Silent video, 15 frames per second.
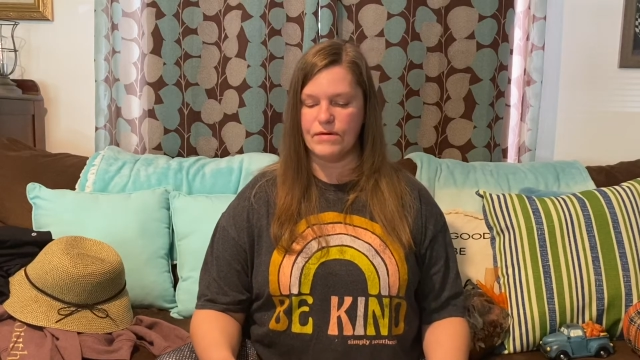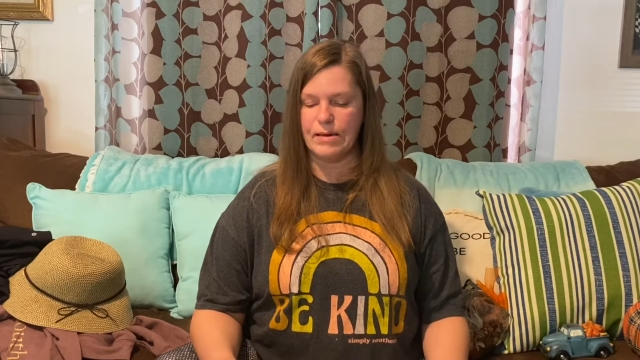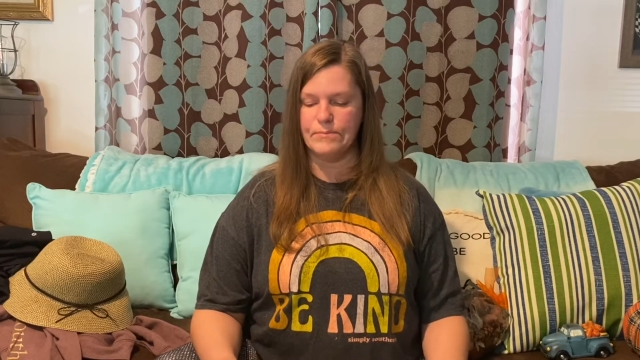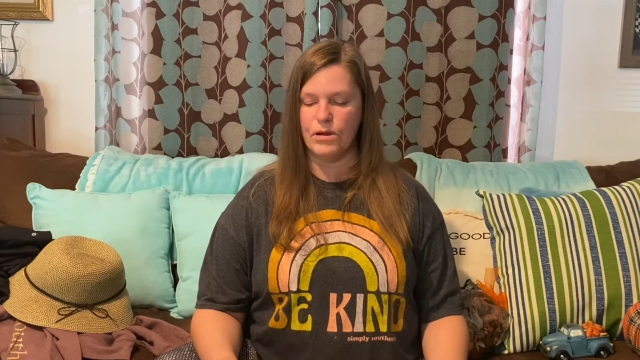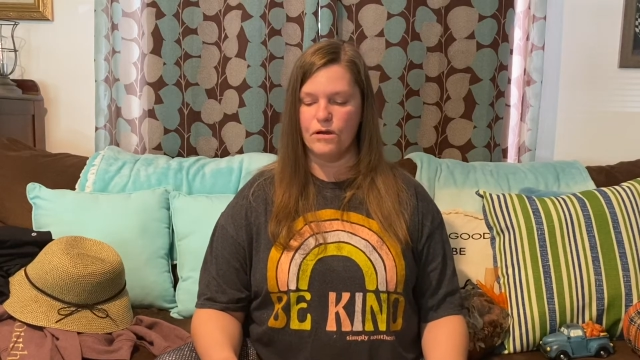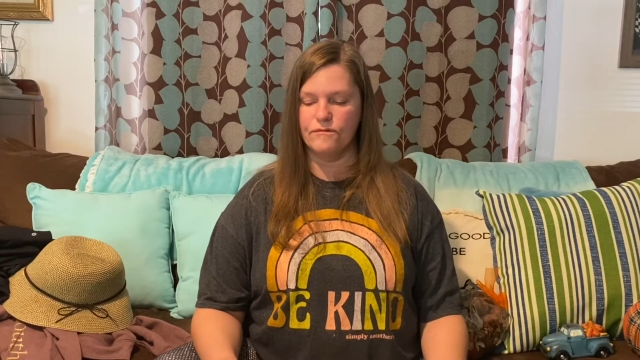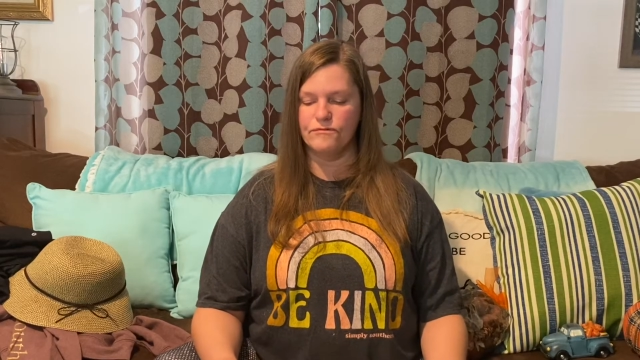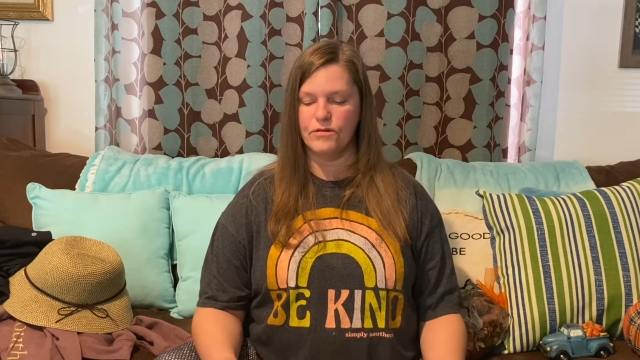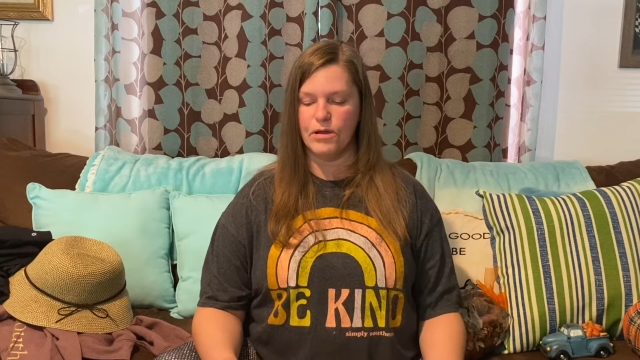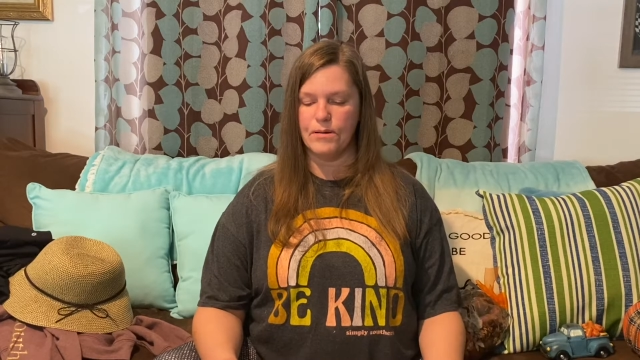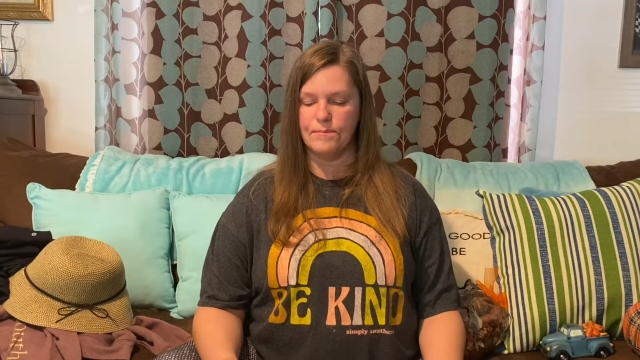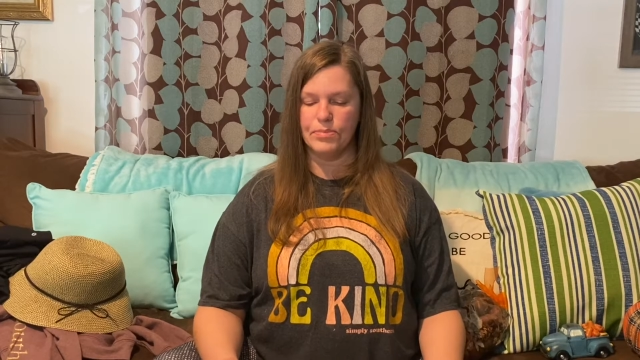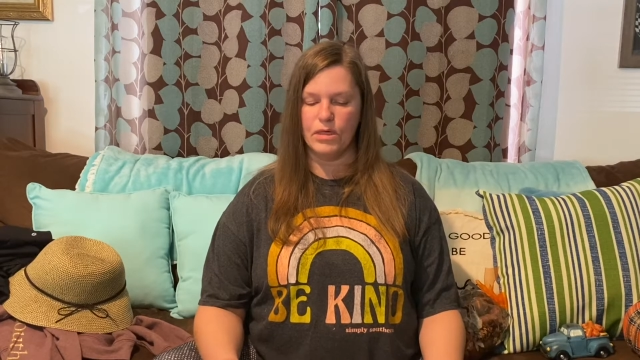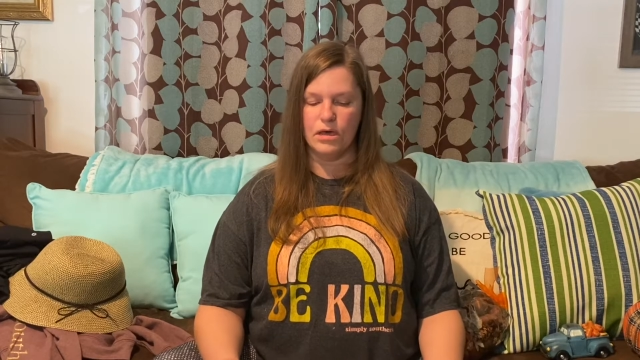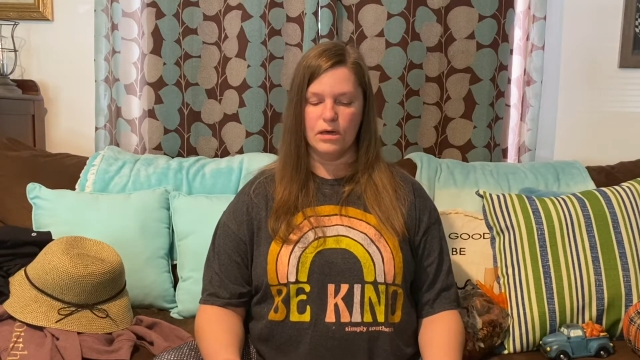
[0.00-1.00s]
I bought
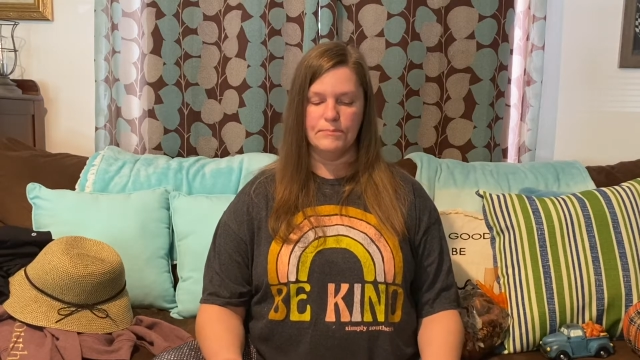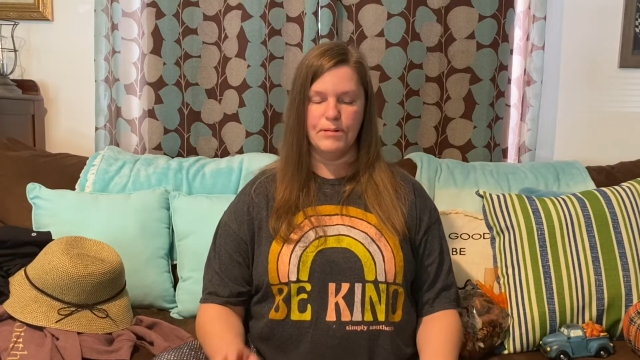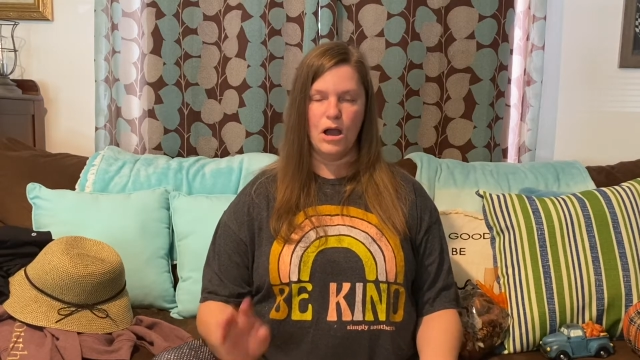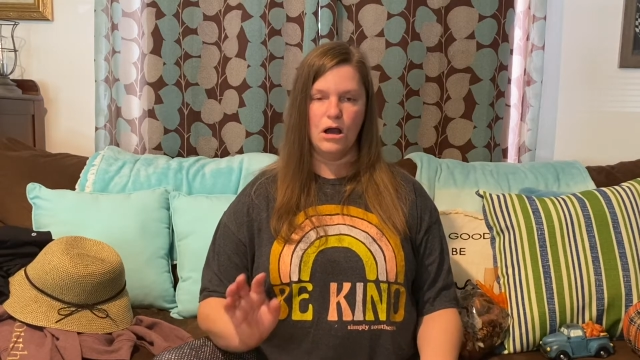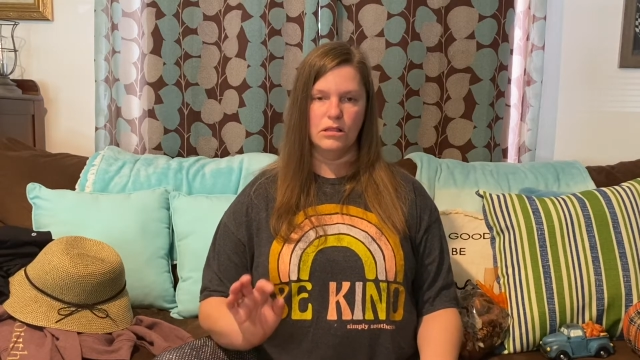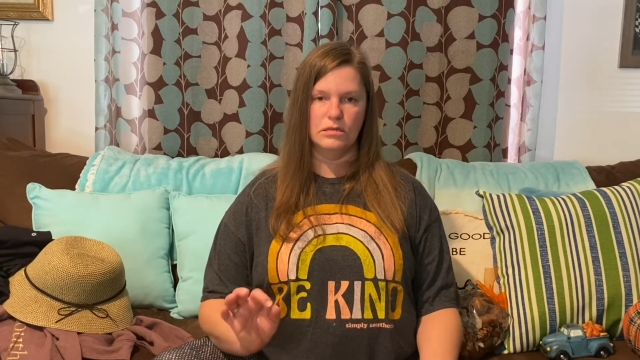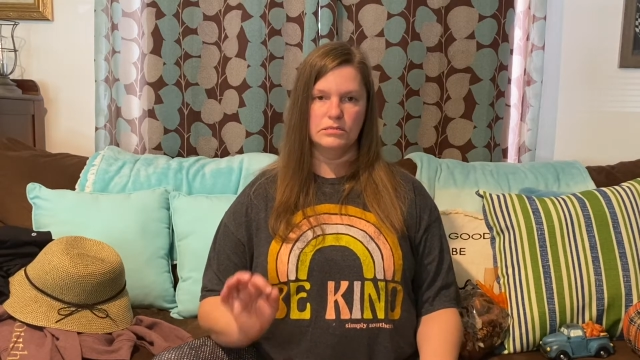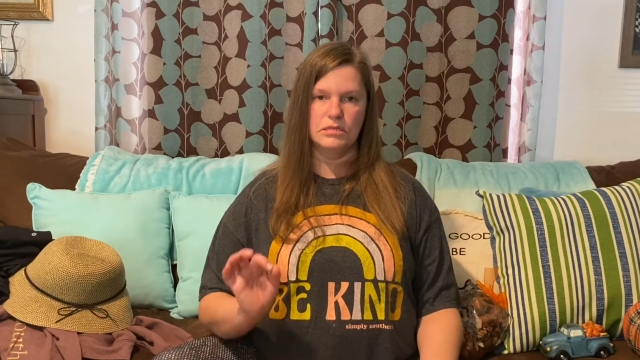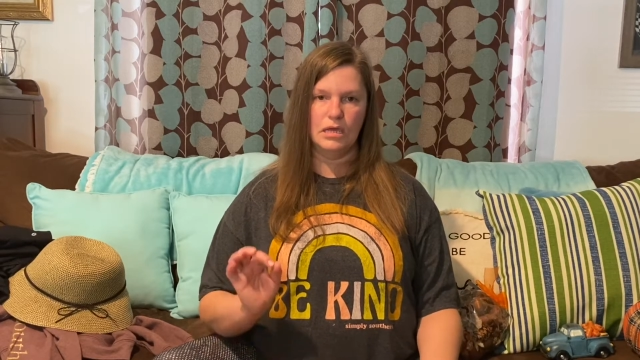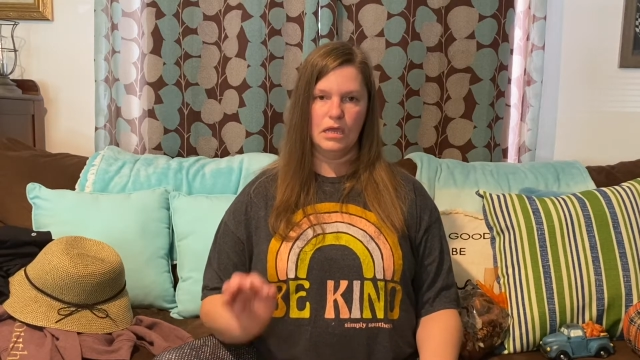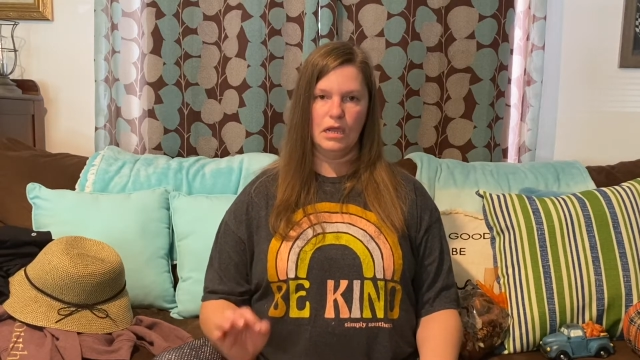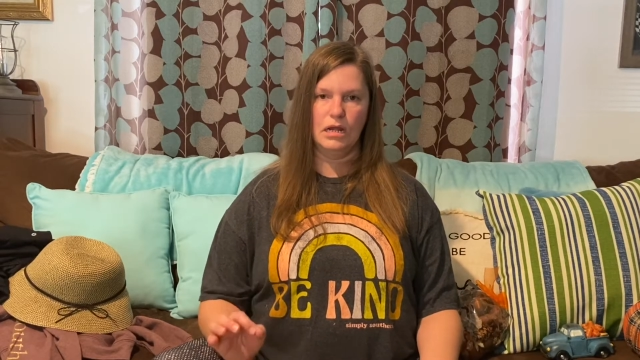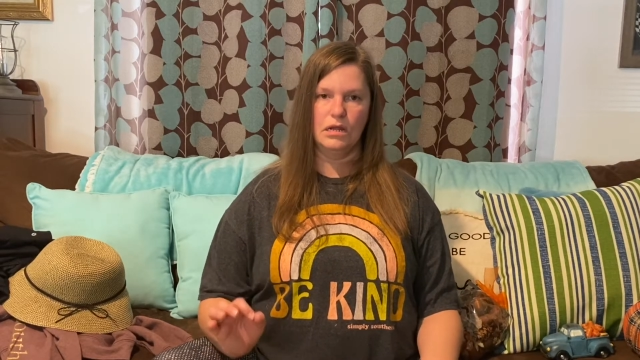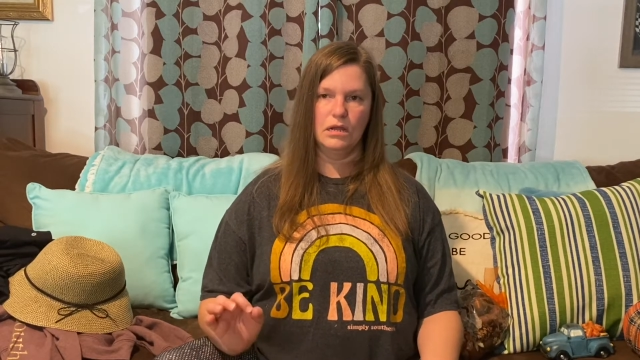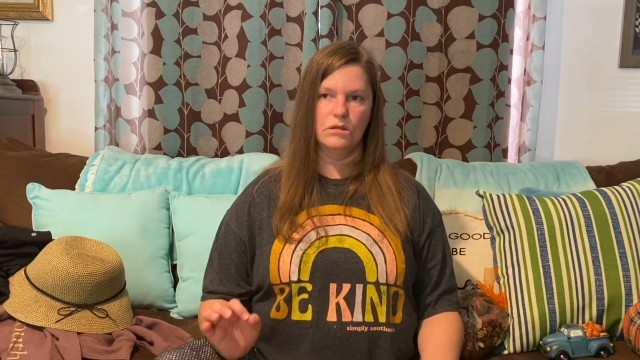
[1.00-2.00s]
from the Paula
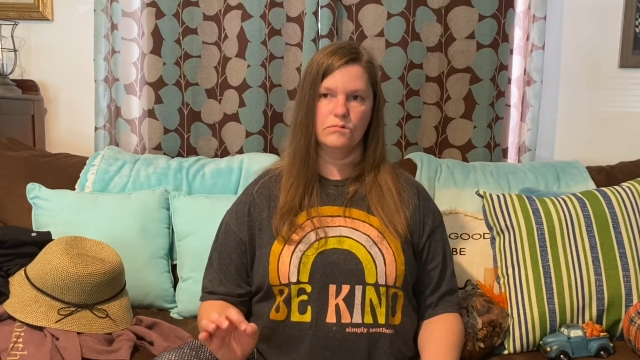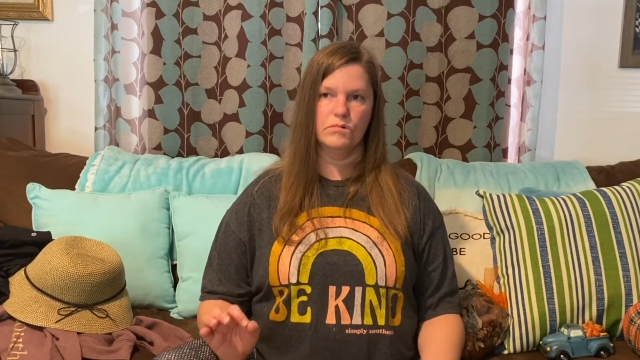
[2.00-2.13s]
Deen